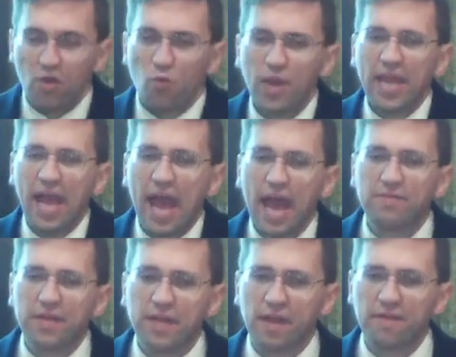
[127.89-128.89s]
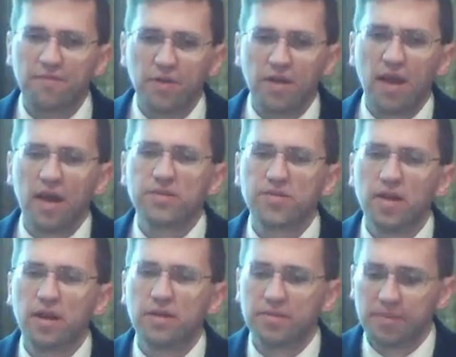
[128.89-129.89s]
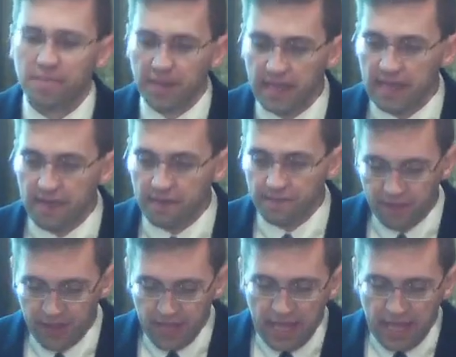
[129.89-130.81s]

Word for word: We have enough for an honest heart to believe.